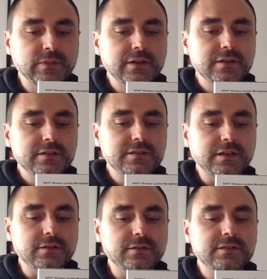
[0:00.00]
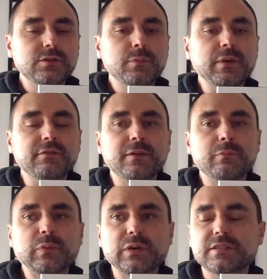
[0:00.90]
So let's do a bit of an
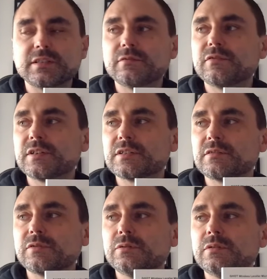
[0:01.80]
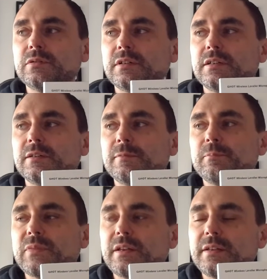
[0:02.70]
unboxing first of all,
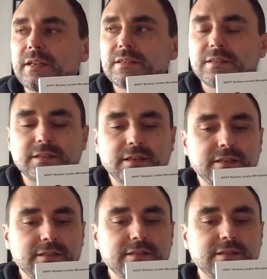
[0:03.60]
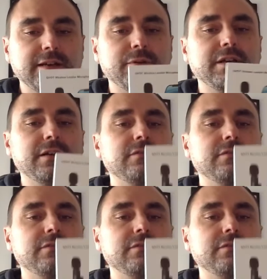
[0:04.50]
and let's see how we go.